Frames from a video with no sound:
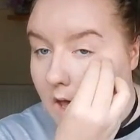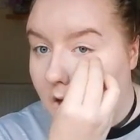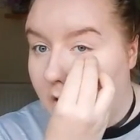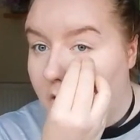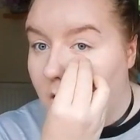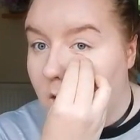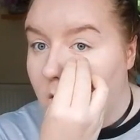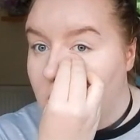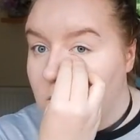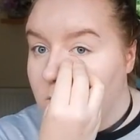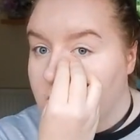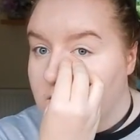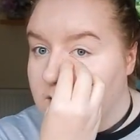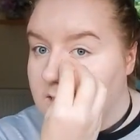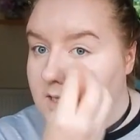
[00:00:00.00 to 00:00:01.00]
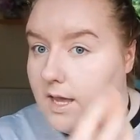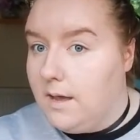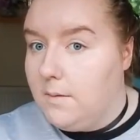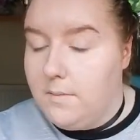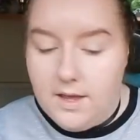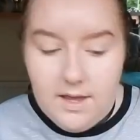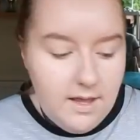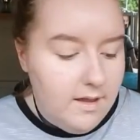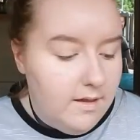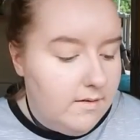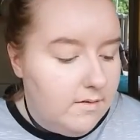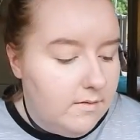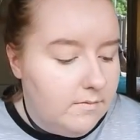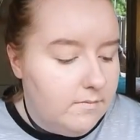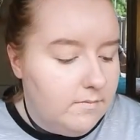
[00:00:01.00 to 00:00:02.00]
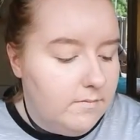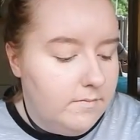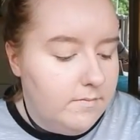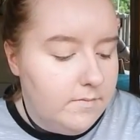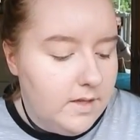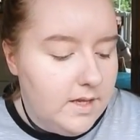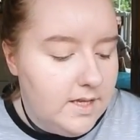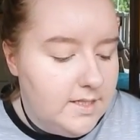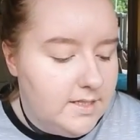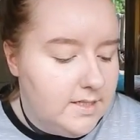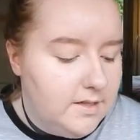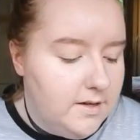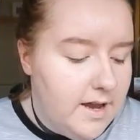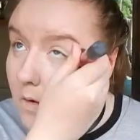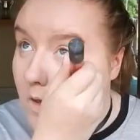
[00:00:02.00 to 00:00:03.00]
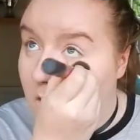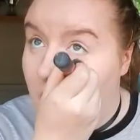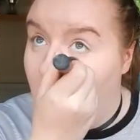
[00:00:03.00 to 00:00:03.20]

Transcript: I always set my concealer.